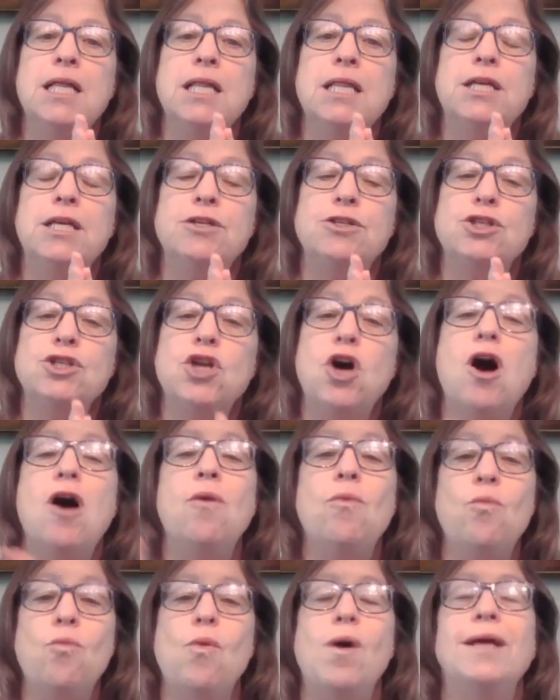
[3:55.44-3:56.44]
there's
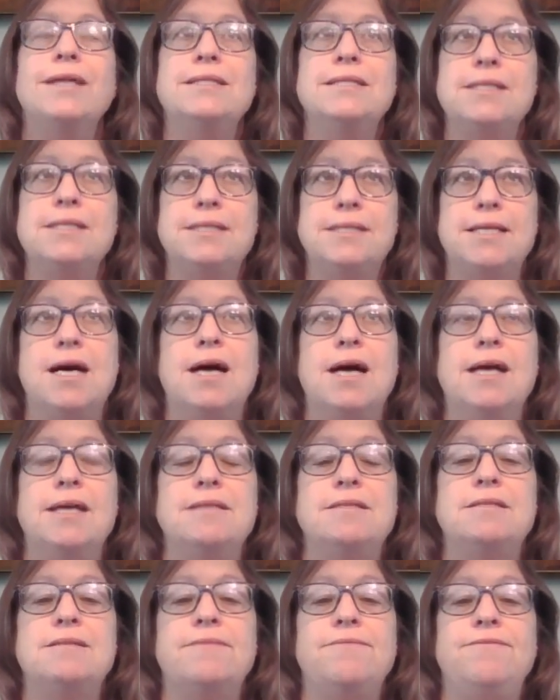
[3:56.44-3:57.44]
not one
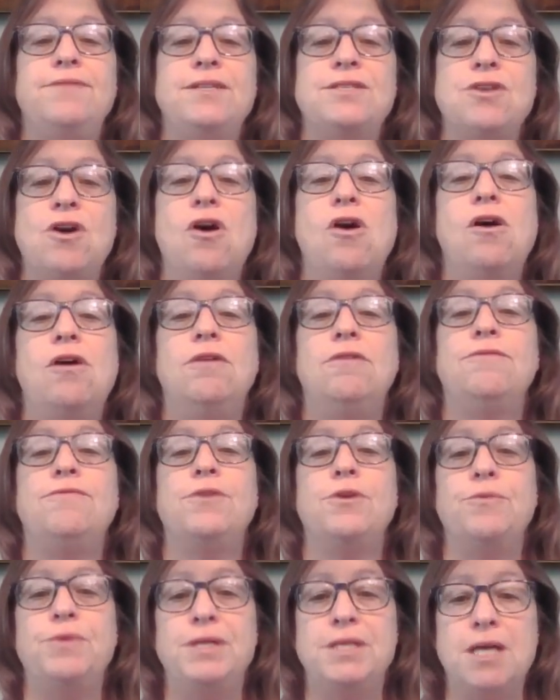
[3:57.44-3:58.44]
size fits all
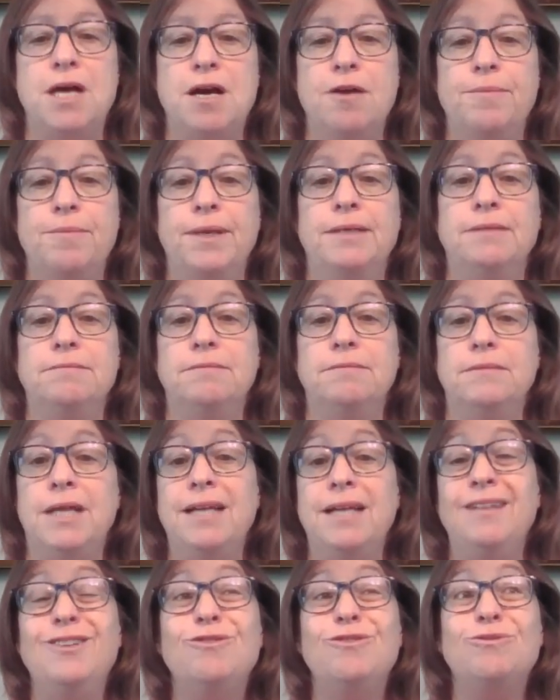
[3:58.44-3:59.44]
for retirement,
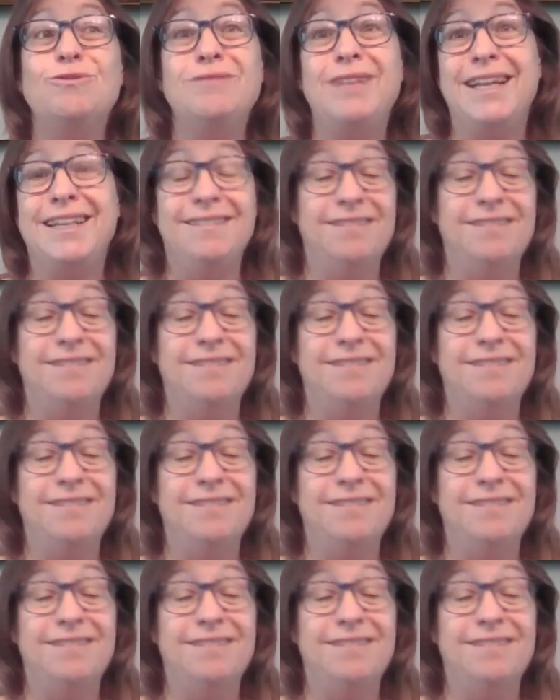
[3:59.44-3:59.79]
let alone like